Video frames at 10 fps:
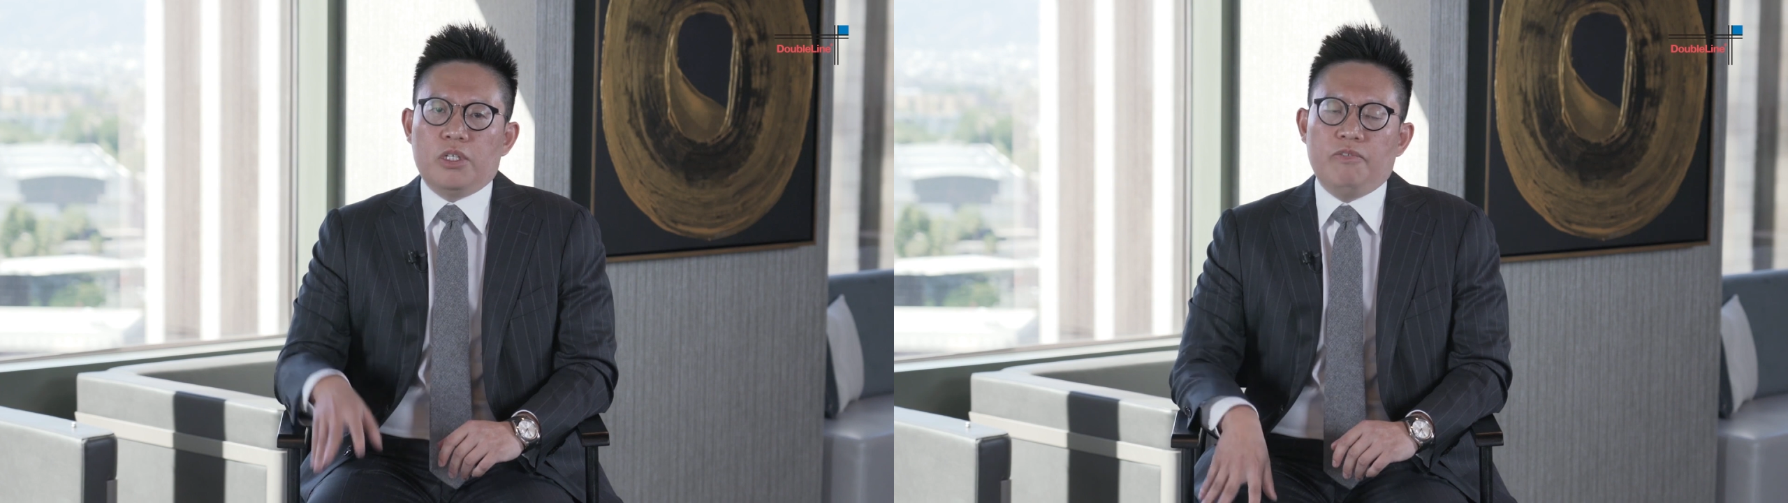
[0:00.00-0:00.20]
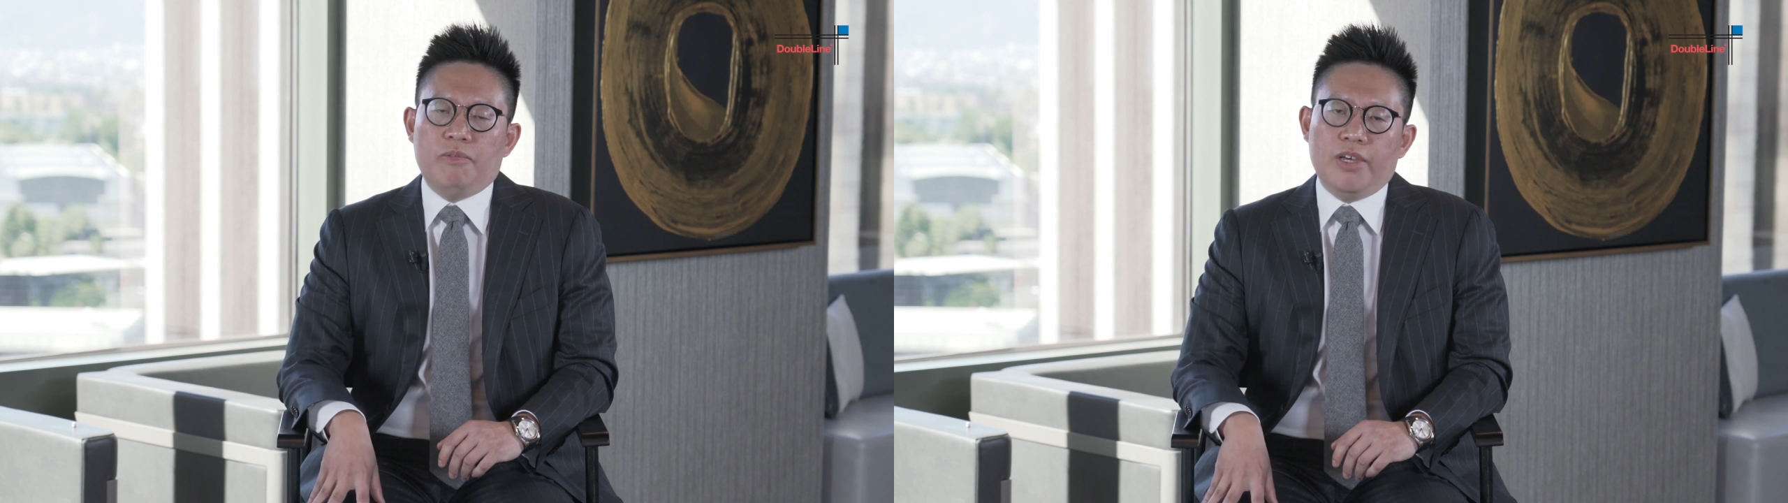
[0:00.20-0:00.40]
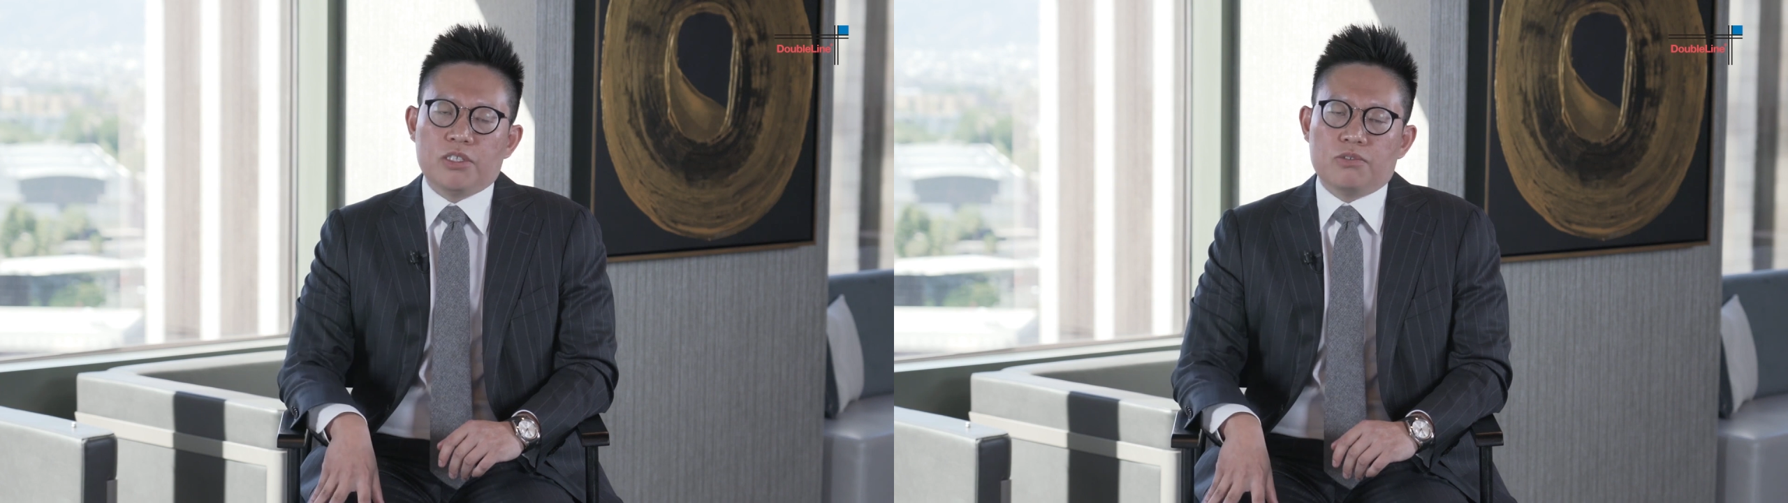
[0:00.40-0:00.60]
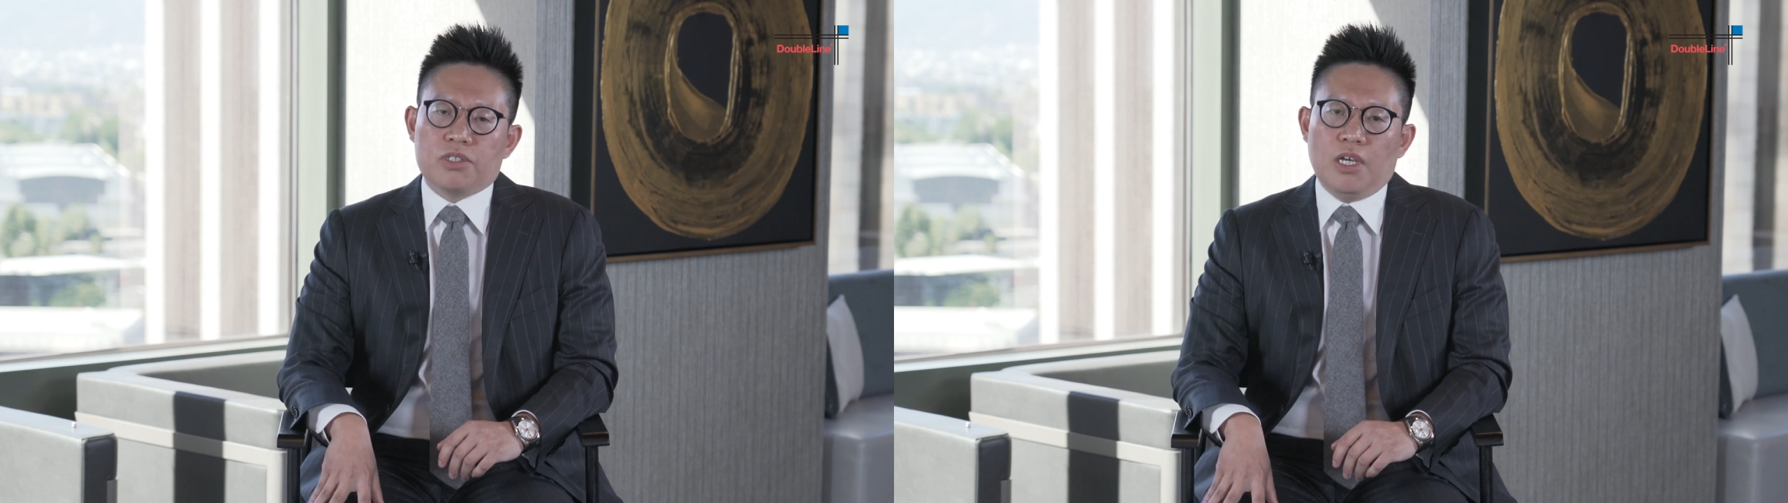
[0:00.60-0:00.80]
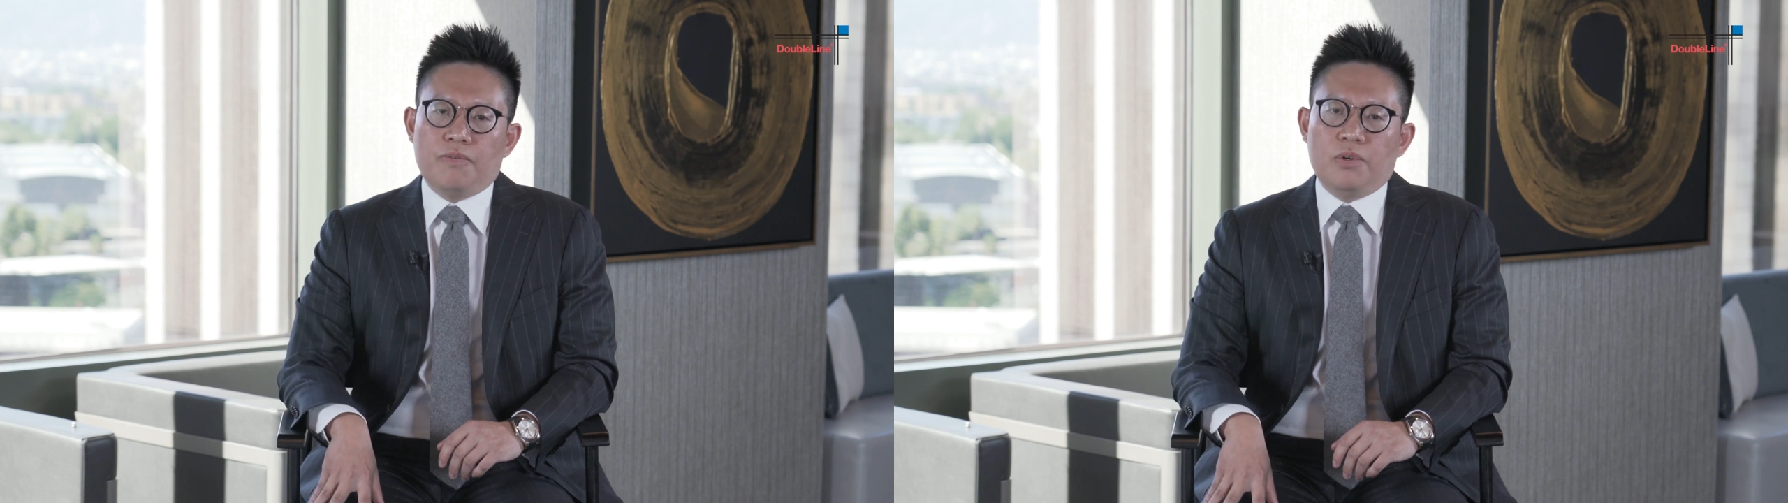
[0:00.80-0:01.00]
give investors
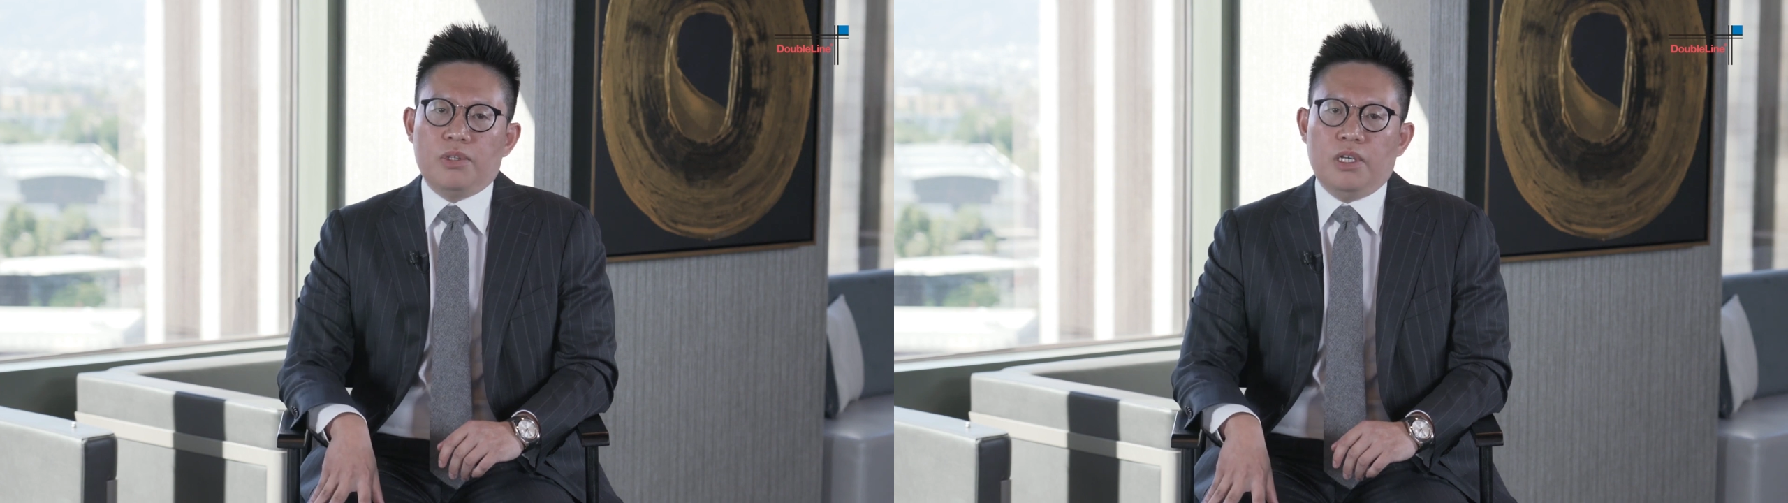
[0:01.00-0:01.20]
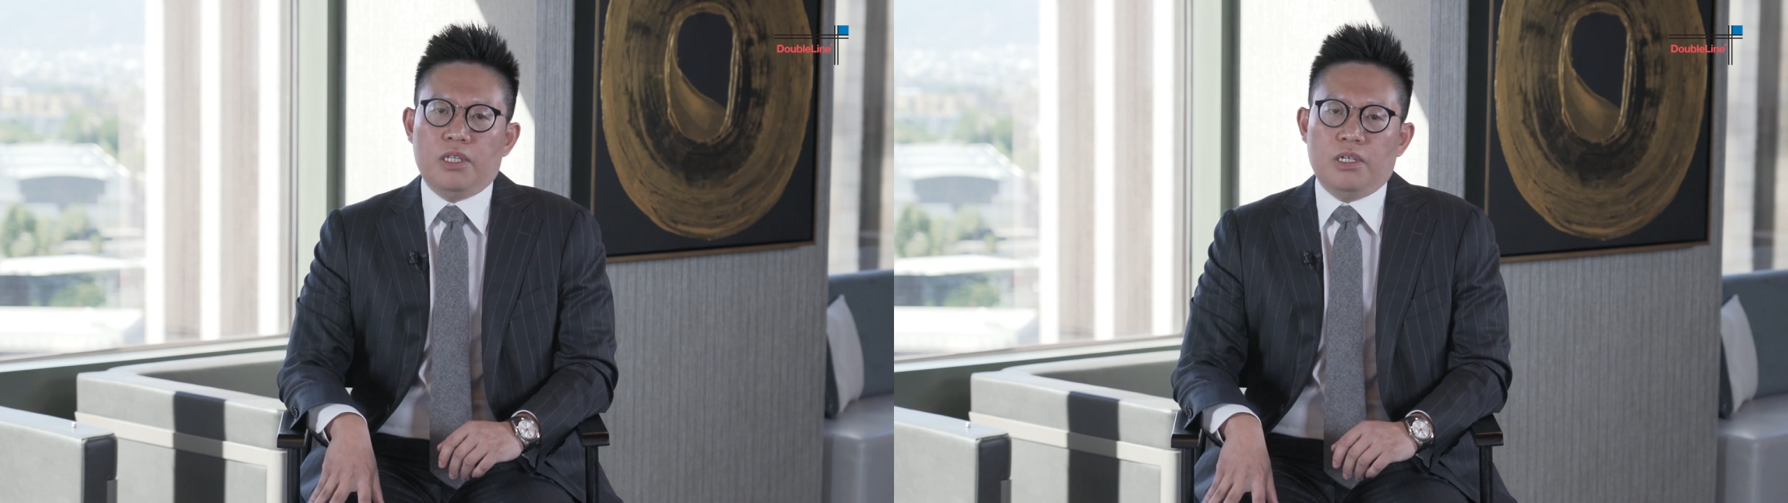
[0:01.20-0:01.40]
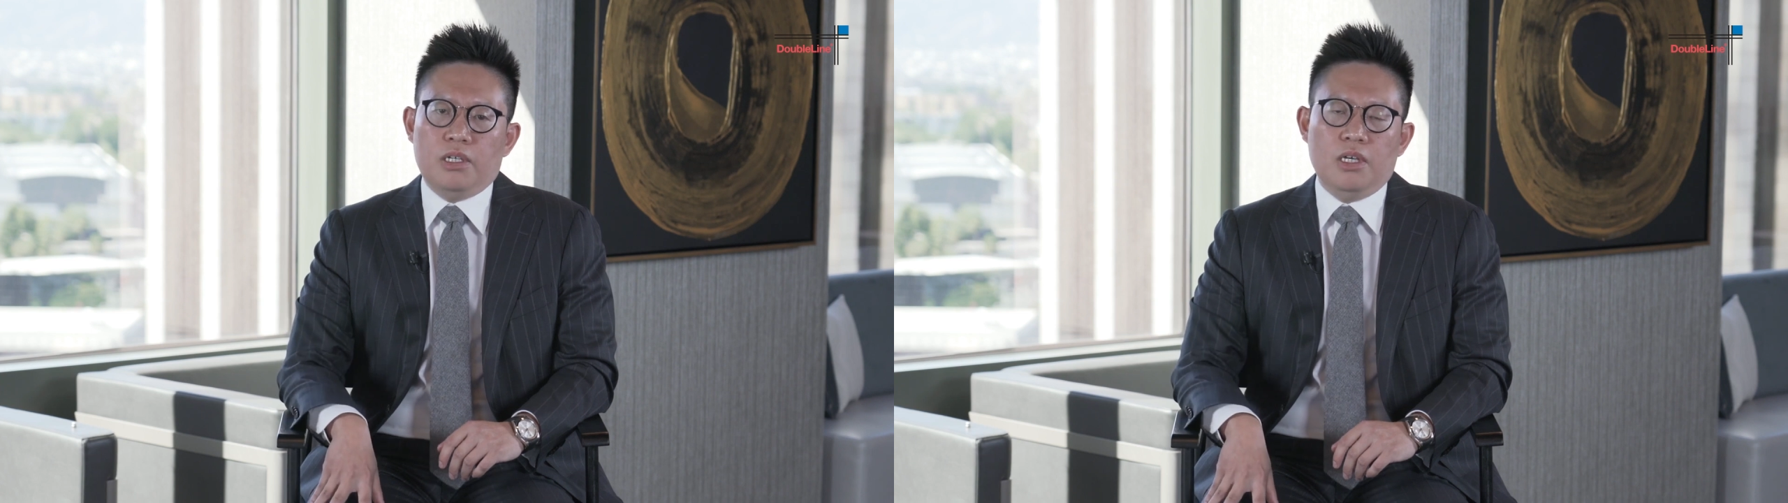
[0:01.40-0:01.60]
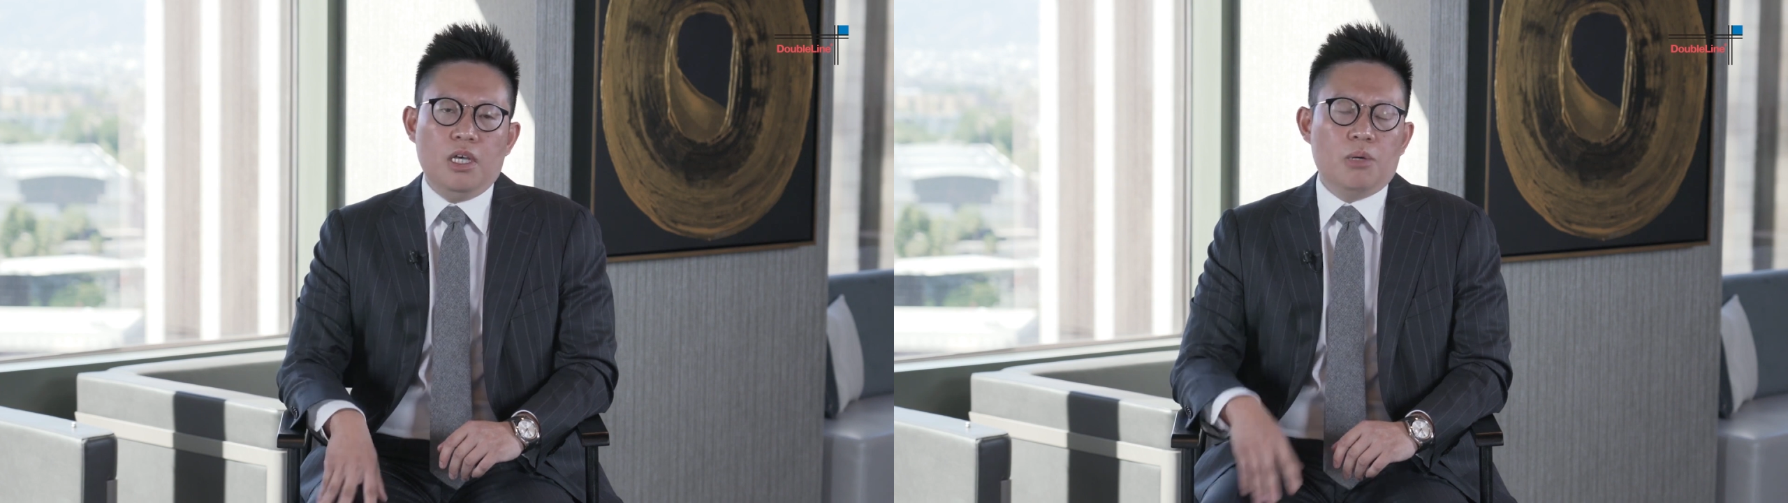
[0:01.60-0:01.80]
comfort that